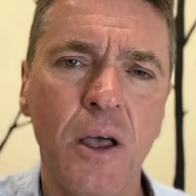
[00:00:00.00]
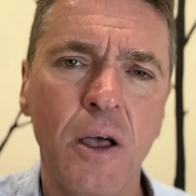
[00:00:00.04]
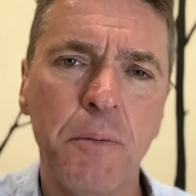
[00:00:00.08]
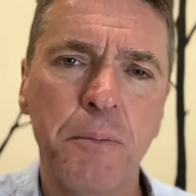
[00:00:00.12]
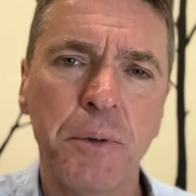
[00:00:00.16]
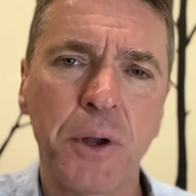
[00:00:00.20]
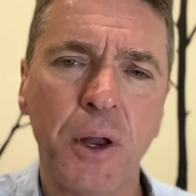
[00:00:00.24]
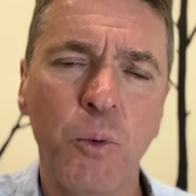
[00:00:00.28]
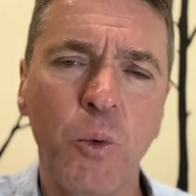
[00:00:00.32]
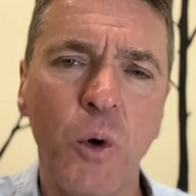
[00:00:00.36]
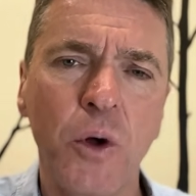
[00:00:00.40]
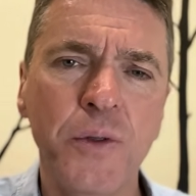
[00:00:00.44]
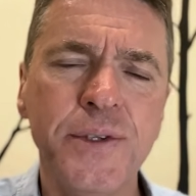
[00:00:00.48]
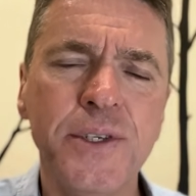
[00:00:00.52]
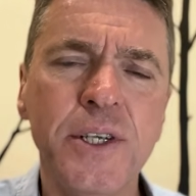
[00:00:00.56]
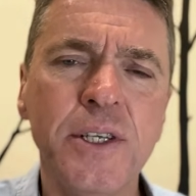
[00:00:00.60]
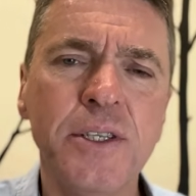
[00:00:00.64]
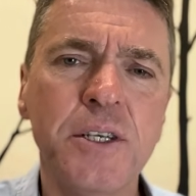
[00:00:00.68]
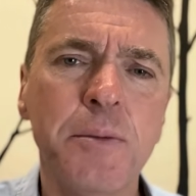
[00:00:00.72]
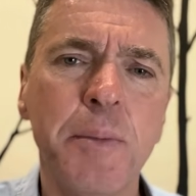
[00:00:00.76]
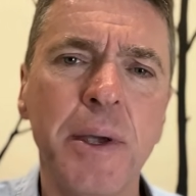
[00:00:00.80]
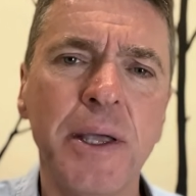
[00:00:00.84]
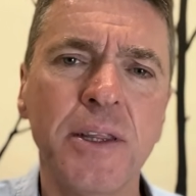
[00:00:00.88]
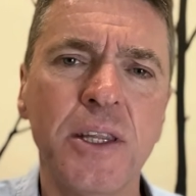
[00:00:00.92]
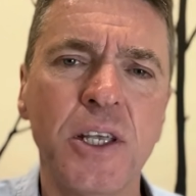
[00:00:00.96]
But I wanted
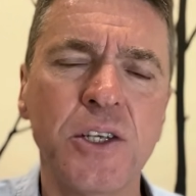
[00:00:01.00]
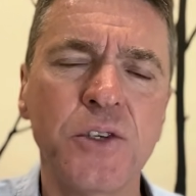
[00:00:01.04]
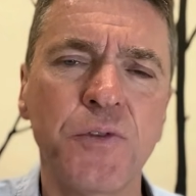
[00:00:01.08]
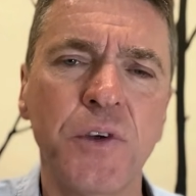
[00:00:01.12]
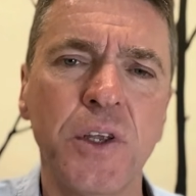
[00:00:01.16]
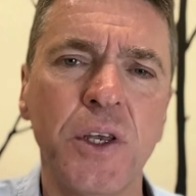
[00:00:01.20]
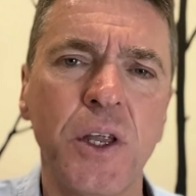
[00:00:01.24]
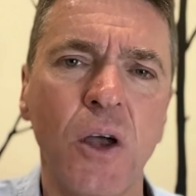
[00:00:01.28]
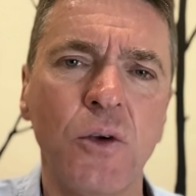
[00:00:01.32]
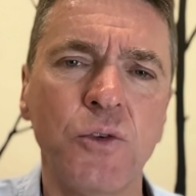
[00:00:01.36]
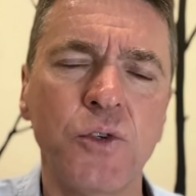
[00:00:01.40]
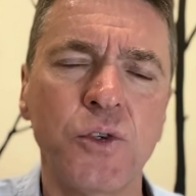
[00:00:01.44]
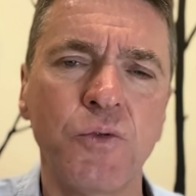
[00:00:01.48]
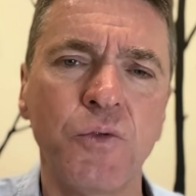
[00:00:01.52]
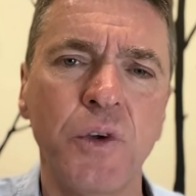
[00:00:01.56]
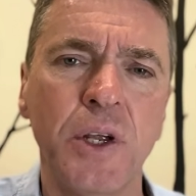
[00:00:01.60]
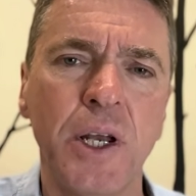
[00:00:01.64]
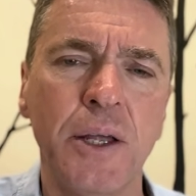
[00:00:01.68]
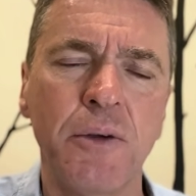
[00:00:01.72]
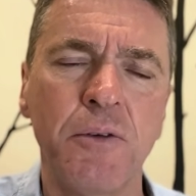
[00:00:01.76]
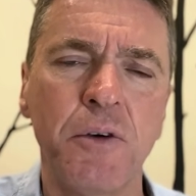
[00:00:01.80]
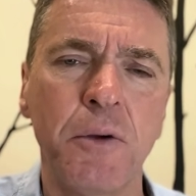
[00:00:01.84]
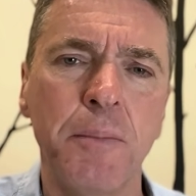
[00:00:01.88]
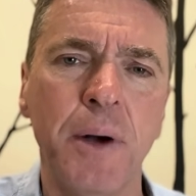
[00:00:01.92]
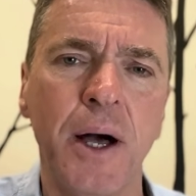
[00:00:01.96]
to make this video to
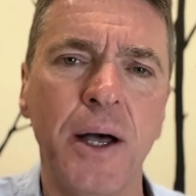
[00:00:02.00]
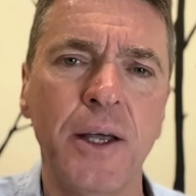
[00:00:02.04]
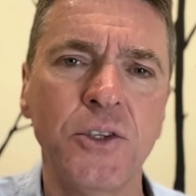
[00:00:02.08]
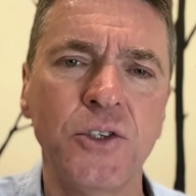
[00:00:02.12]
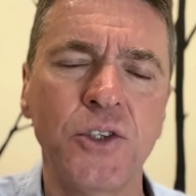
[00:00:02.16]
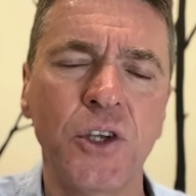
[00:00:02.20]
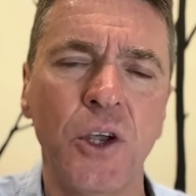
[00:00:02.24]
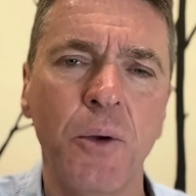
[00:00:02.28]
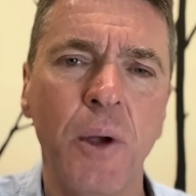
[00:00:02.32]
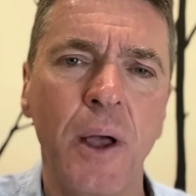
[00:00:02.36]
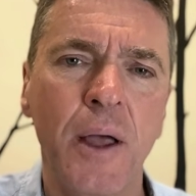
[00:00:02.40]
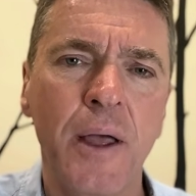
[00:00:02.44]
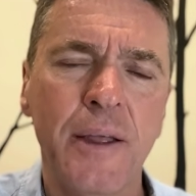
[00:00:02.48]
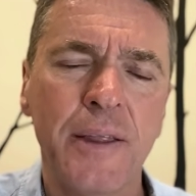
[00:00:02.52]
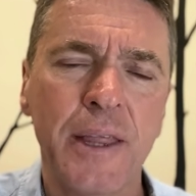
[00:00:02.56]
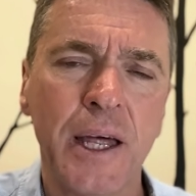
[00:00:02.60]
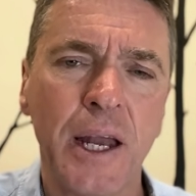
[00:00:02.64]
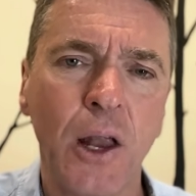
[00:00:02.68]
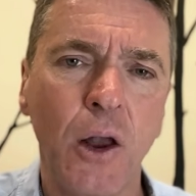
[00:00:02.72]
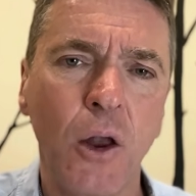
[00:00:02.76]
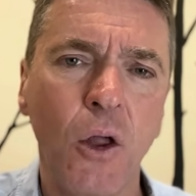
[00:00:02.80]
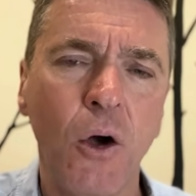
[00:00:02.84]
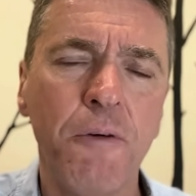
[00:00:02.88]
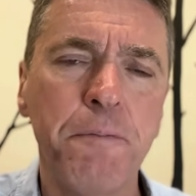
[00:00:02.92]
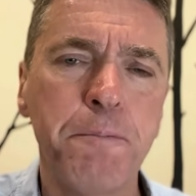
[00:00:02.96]
really remind you that
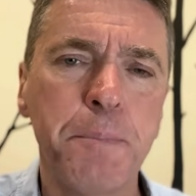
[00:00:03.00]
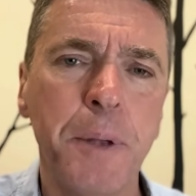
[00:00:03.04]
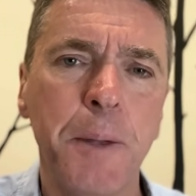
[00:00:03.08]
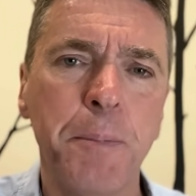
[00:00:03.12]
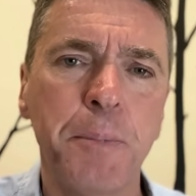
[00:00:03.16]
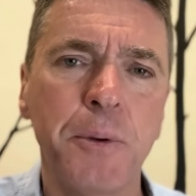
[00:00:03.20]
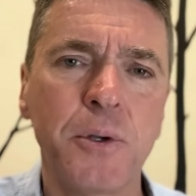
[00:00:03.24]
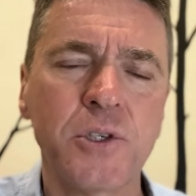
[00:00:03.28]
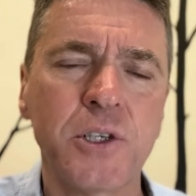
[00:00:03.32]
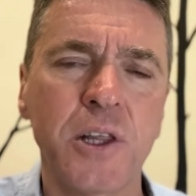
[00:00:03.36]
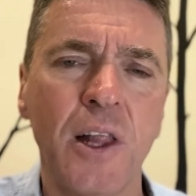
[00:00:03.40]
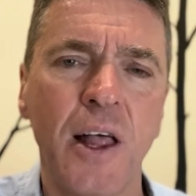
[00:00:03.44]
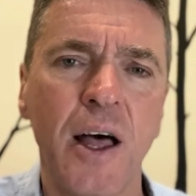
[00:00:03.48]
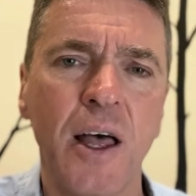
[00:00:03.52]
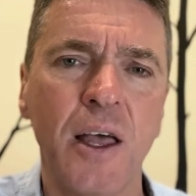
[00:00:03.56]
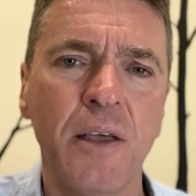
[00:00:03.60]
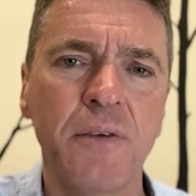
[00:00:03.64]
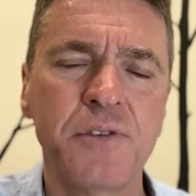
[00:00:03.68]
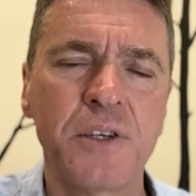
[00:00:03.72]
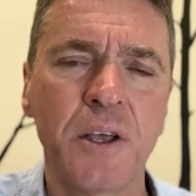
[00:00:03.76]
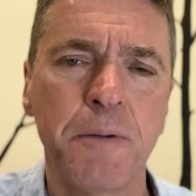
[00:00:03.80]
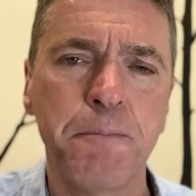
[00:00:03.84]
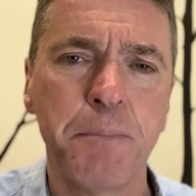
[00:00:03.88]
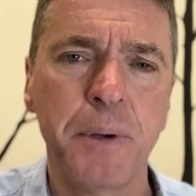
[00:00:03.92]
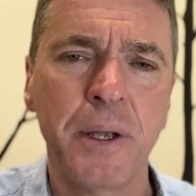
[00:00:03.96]
a lot of people's
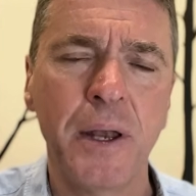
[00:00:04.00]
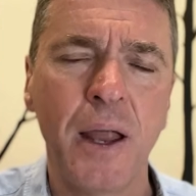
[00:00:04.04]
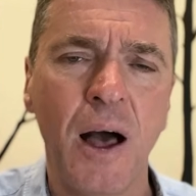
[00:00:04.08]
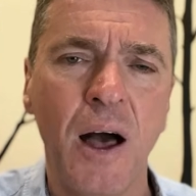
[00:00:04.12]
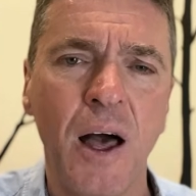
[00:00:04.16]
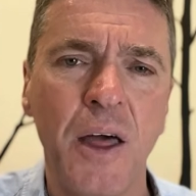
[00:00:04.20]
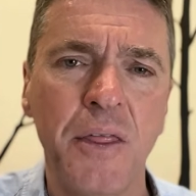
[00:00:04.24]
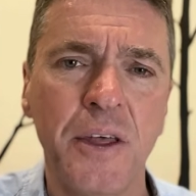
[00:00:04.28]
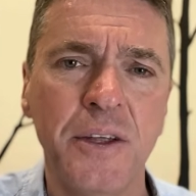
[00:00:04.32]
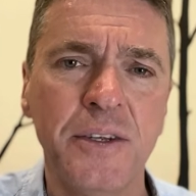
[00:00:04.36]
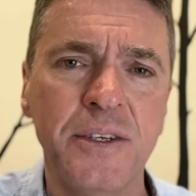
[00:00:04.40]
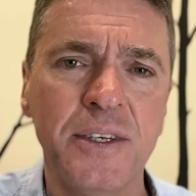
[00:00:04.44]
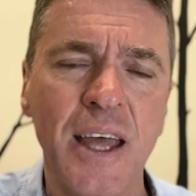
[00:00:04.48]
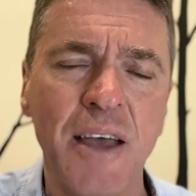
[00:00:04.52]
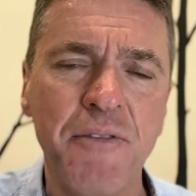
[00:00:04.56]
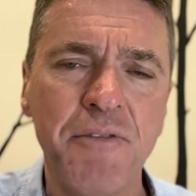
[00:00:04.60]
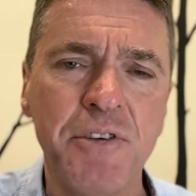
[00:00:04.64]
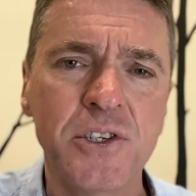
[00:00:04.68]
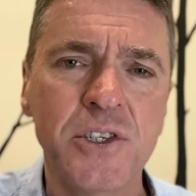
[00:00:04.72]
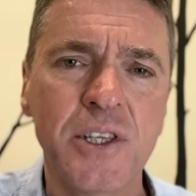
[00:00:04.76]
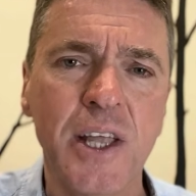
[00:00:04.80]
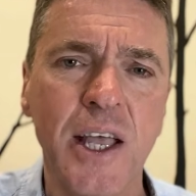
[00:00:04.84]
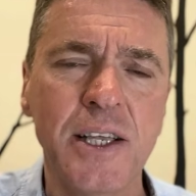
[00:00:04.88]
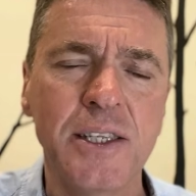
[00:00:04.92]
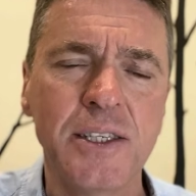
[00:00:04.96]
lives have been either
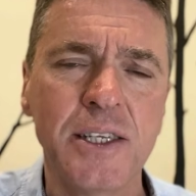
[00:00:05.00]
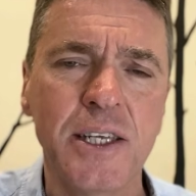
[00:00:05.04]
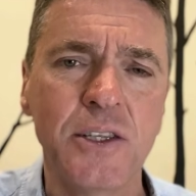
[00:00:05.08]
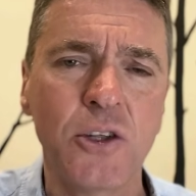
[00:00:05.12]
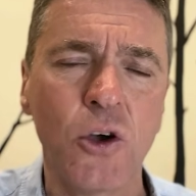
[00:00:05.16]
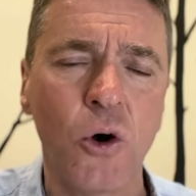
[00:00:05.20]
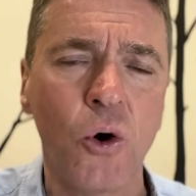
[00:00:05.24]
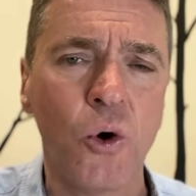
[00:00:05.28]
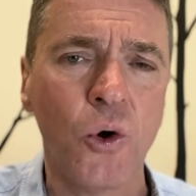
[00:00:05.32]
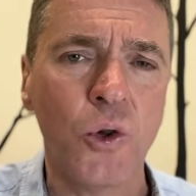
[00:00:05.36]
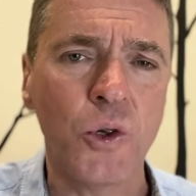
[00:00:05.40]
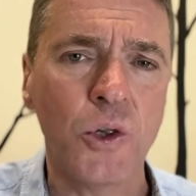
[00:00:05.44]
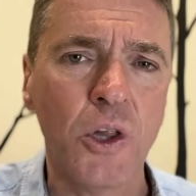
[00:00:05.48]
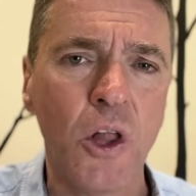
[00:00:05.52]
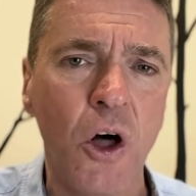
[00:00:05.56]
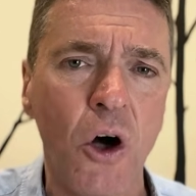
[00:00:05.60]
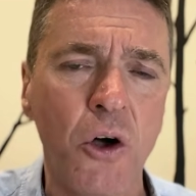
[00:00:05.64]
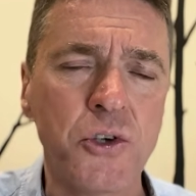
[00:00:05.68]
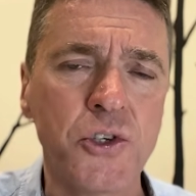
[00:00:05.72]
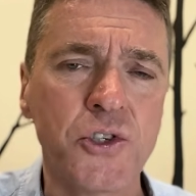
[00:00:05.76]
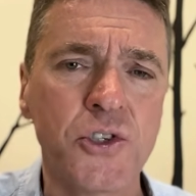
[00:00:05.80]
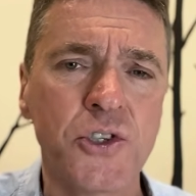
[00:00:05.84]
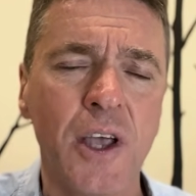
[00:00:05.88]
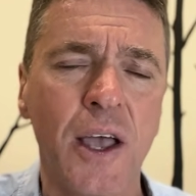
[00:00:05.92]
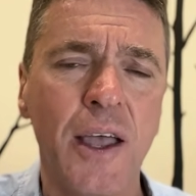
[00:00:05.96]
devastated or
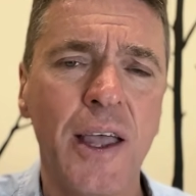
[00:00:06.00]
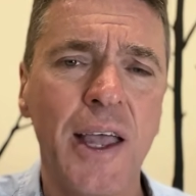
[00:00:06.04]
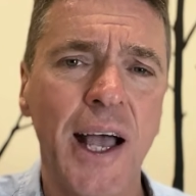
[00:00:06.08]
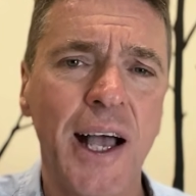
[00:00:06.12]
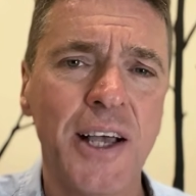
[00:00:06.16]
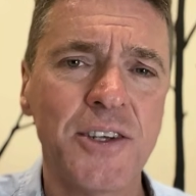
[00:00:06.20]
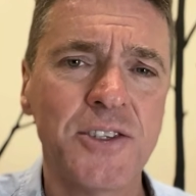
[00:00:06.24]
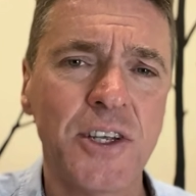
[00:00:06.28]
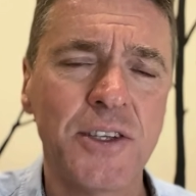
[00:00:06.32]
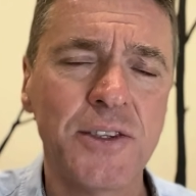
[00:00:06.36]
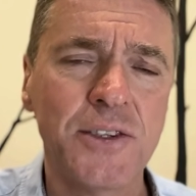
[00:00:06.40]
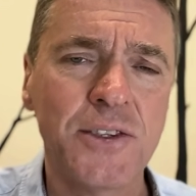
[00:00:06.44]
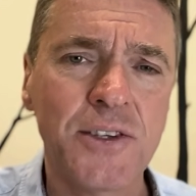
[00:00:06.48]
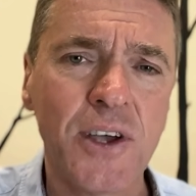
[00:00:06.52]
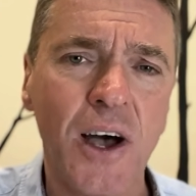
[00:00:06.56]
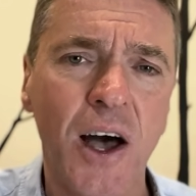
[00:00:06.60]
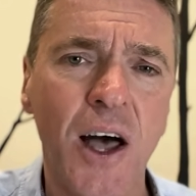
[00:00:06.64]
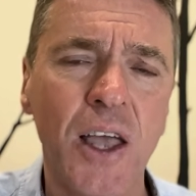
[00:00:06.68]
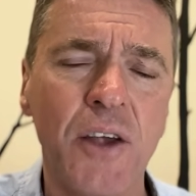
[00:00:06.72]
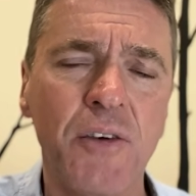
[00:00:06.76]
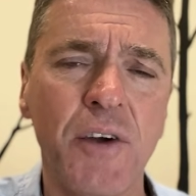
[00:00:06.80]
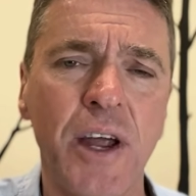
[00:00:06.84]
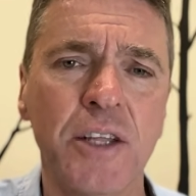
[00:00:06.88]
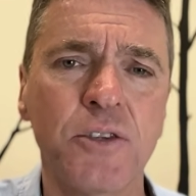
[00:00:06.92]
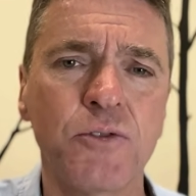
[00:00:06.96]
lost as a
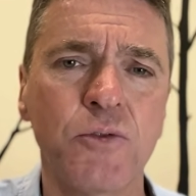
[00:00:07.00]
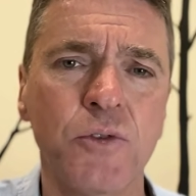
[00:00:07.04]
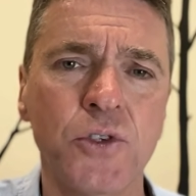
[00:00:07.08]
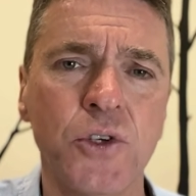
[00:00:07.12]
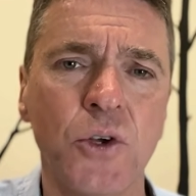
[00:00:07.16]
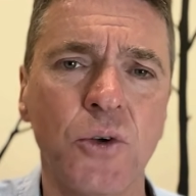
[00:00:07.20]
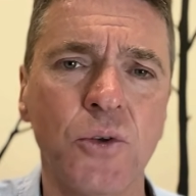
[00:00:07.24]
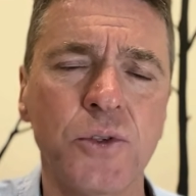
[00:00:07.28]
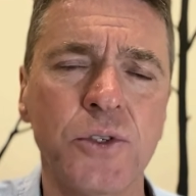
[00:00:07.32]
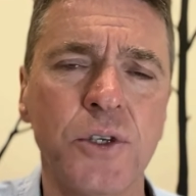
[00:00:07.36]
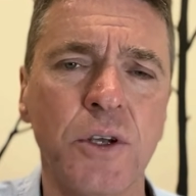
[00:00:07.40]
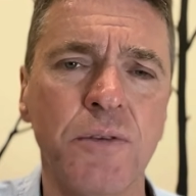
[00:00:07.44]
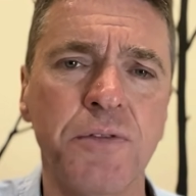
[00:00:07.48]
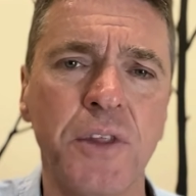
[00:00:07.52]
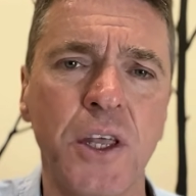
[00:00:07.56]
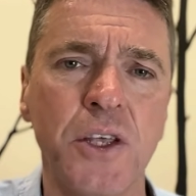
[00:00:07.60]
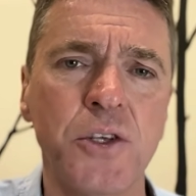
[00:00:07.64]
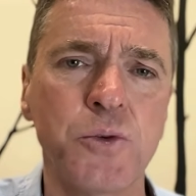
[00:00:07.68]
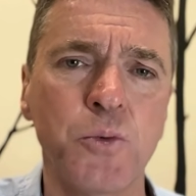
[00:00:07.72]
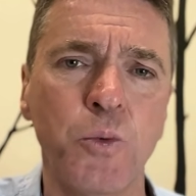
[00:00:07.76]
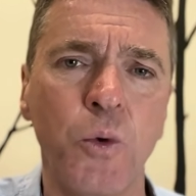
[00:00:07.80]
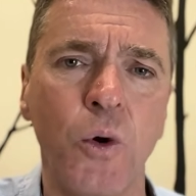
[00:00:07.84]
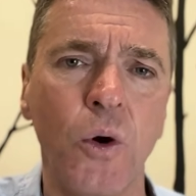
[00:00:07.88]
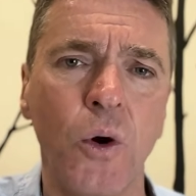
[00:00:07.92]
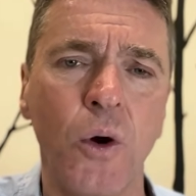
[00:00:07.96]
direct result of
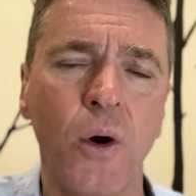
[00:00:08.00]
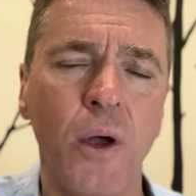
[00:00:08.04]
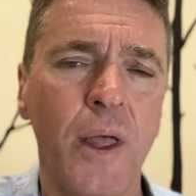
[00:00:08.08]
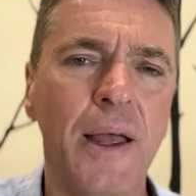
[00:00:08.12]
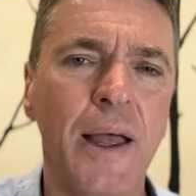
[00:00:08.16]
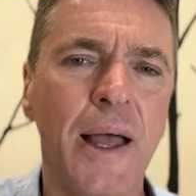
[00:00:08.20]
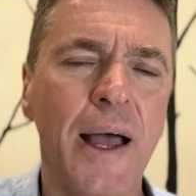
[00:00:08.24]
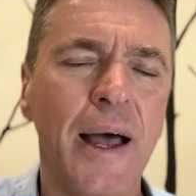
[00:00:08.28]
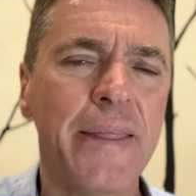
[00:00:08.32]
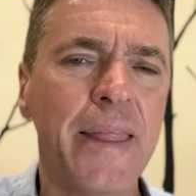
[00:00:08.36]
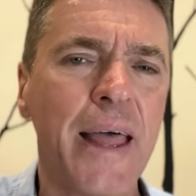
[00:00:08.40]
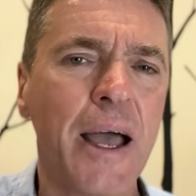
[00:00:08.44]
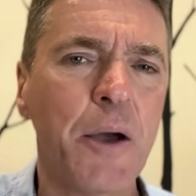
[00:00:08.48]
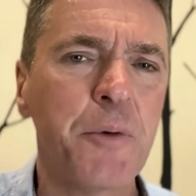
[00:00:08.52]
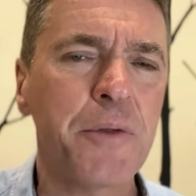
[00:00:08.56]
this war. And that,